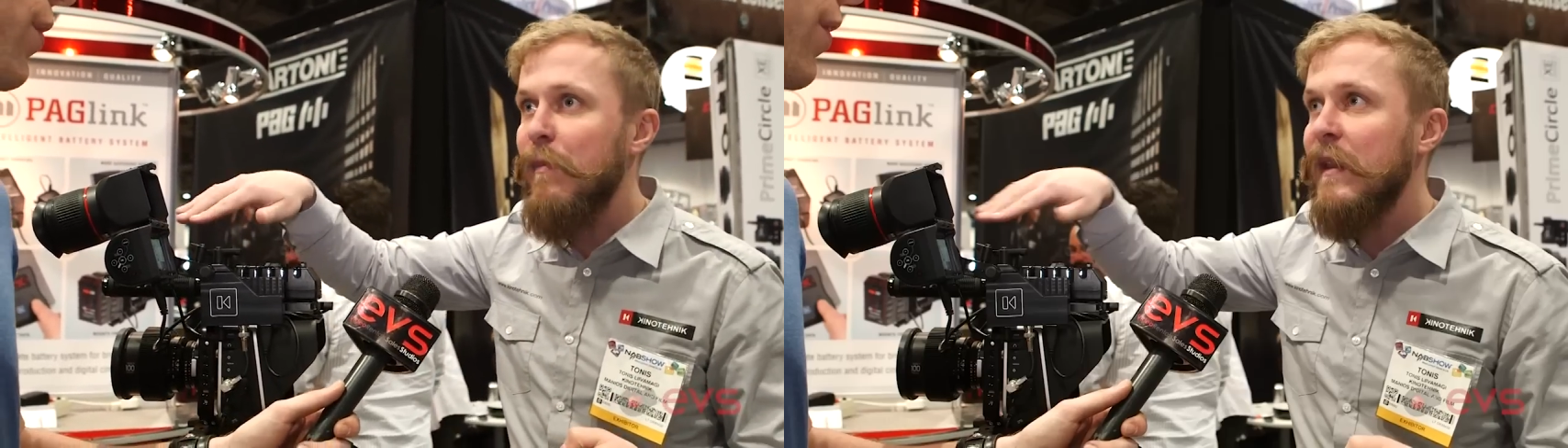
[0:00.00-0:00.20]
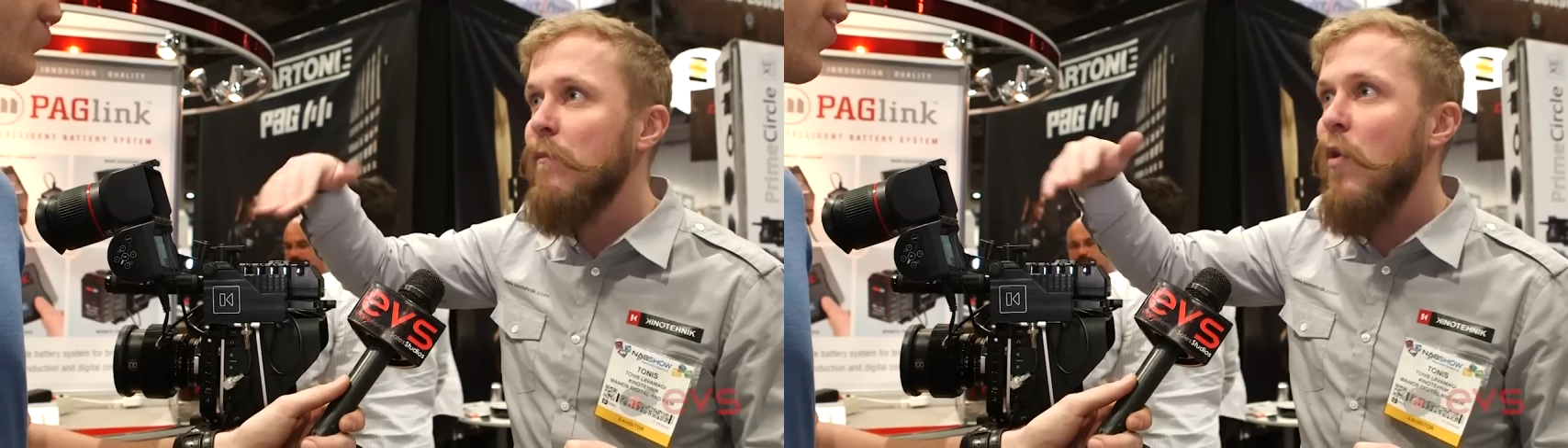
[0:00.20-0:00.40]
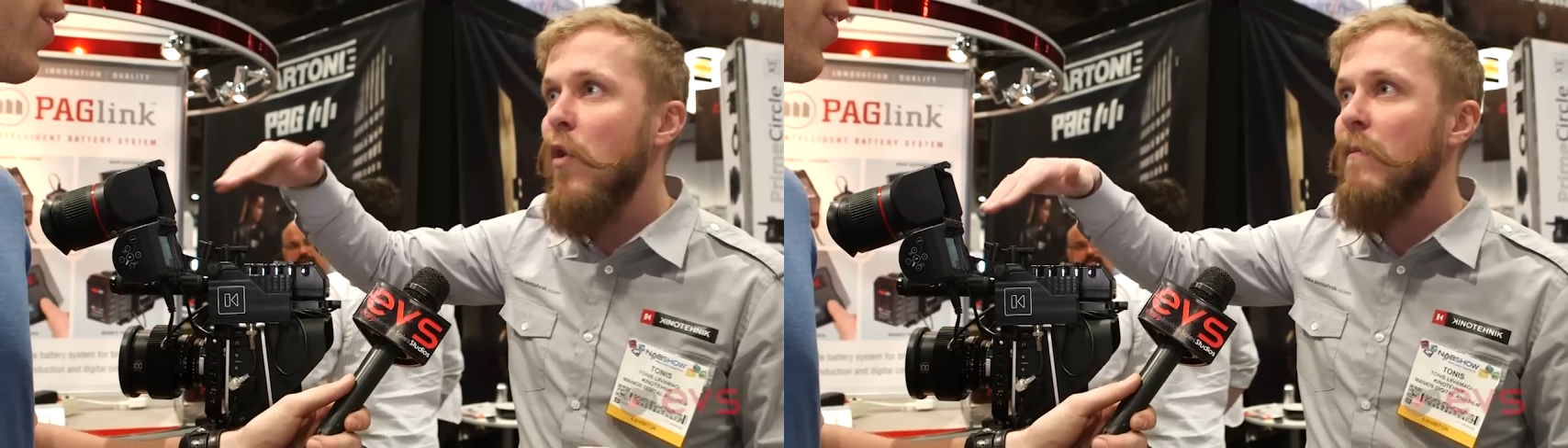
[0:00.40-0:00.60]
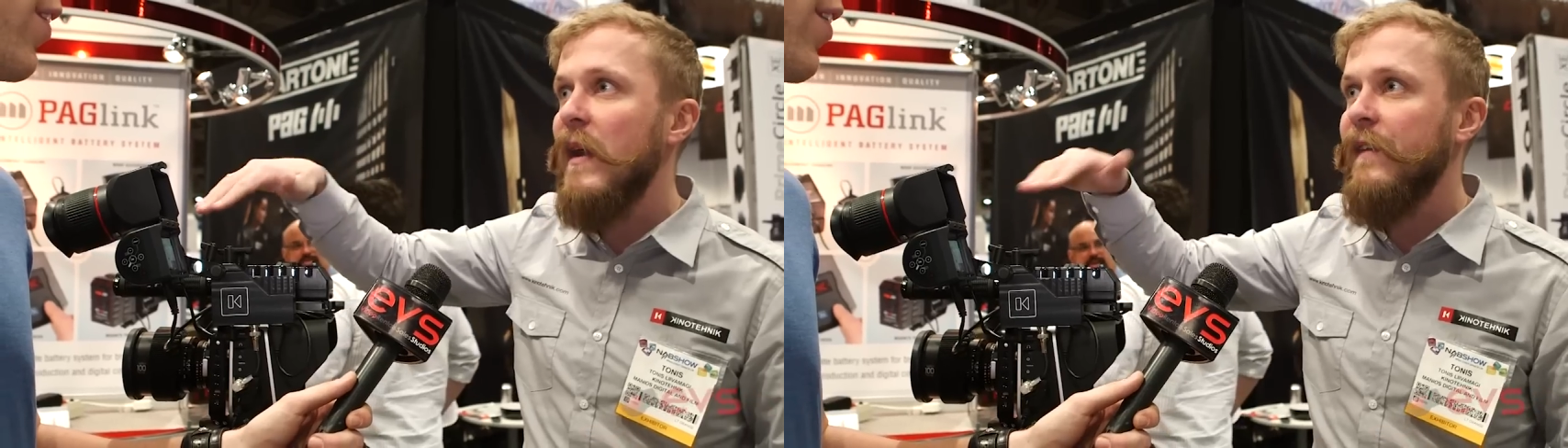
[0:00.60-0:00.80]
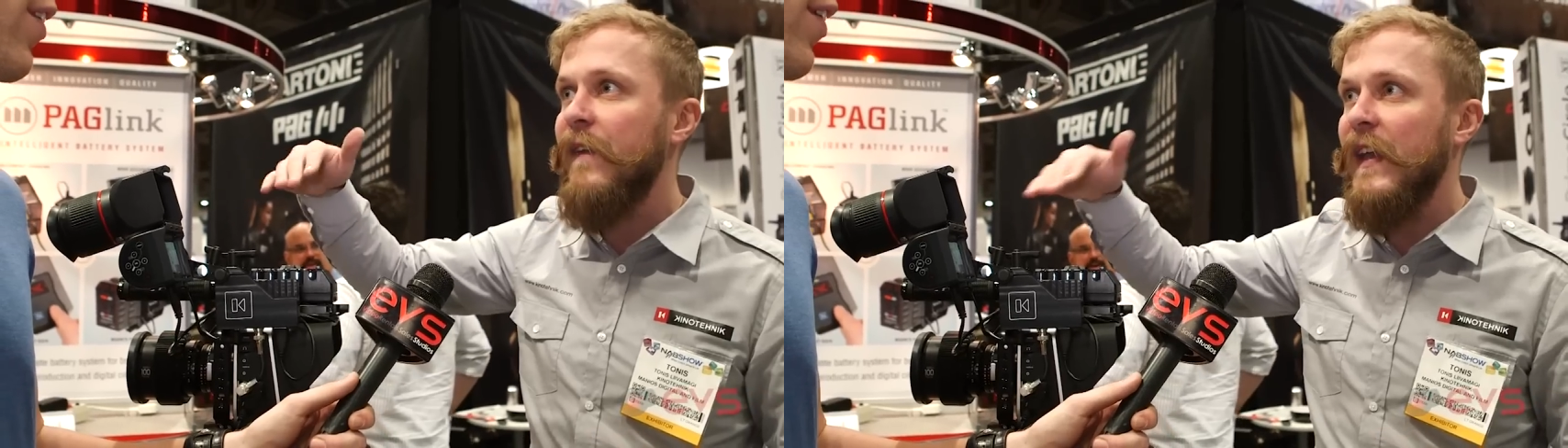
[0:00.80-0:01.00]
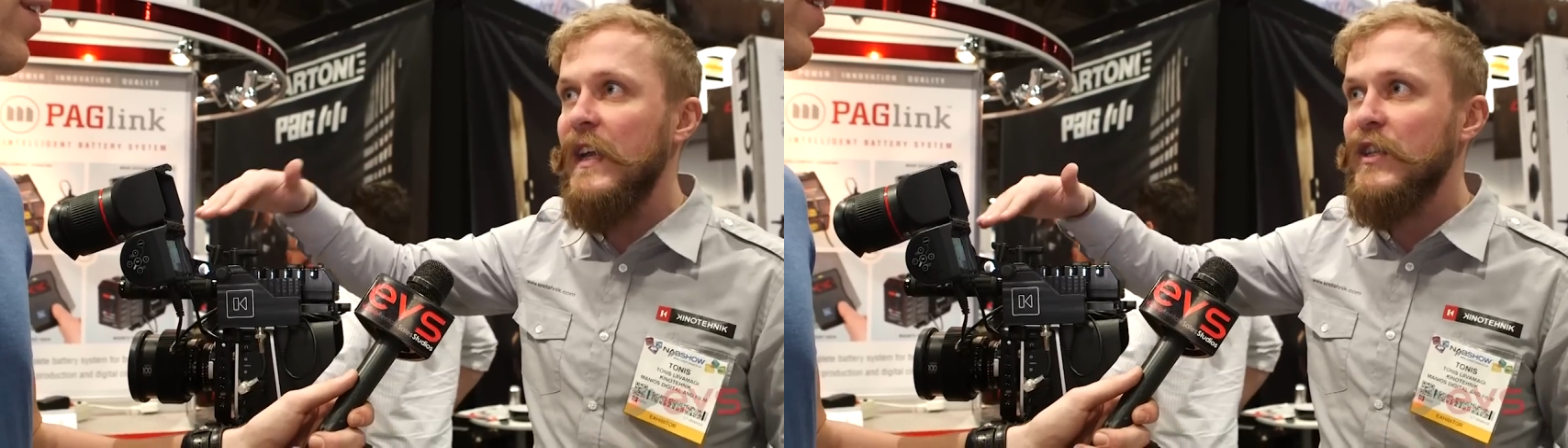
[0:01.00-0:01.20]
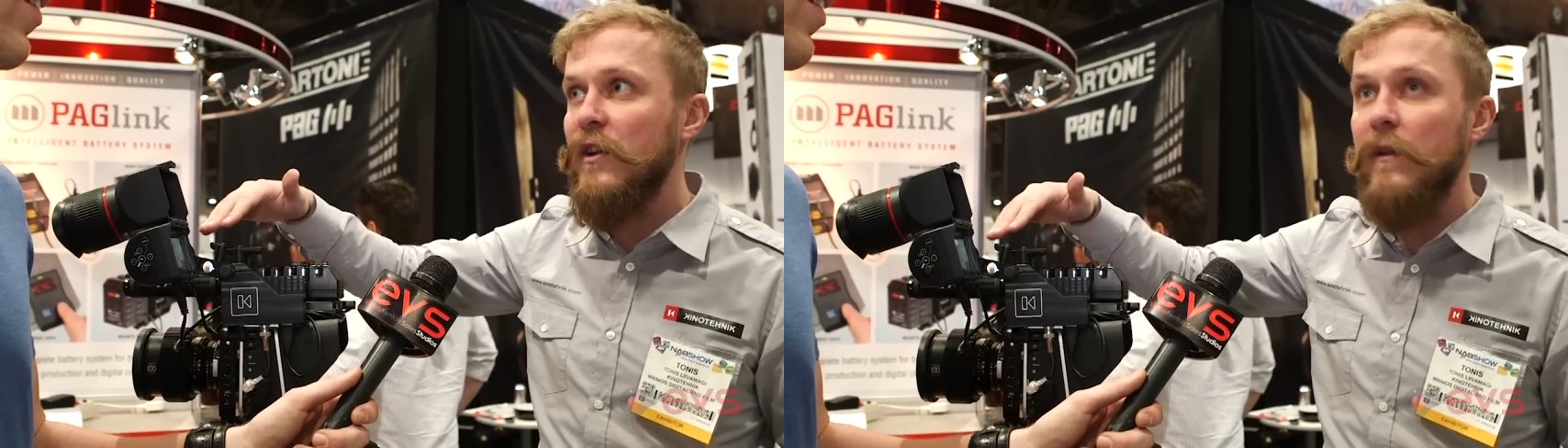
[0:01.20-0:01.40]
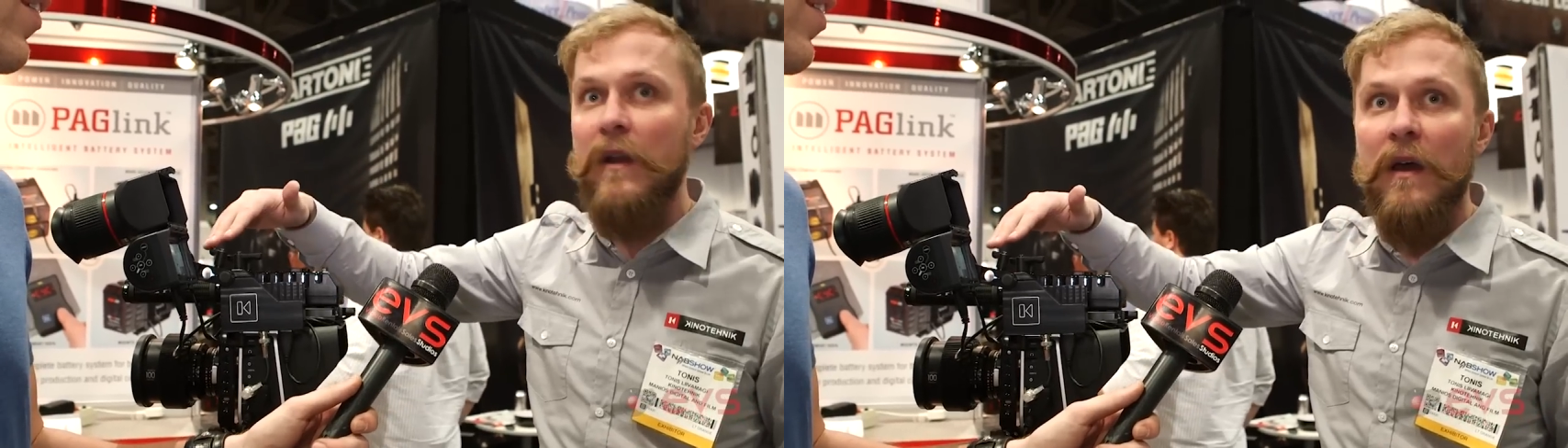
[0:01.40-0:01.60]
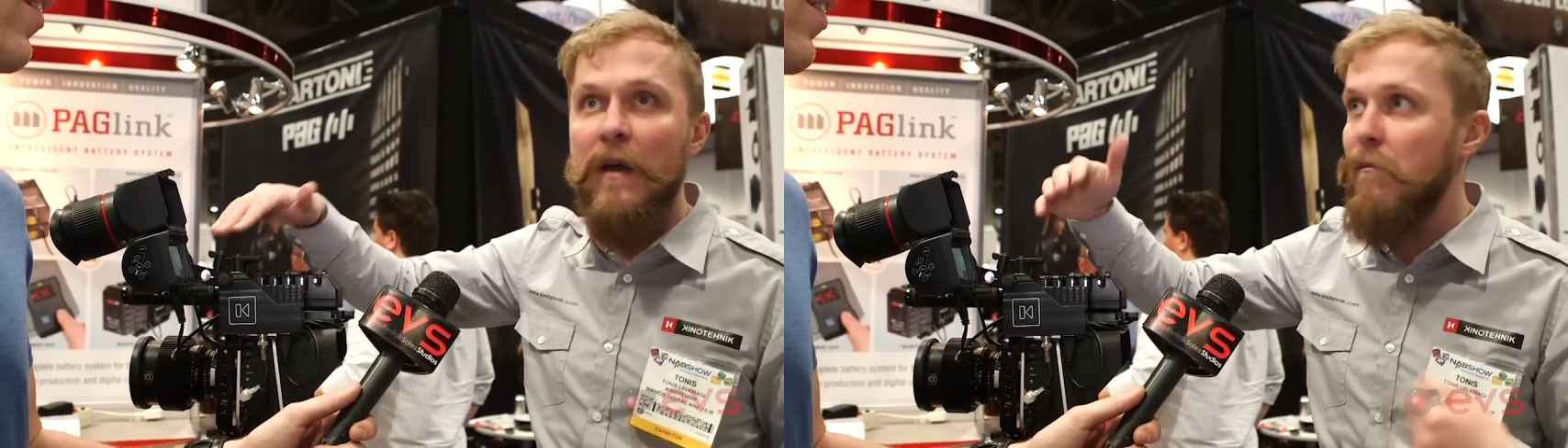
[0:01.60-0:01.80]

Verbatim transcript: bit more magnification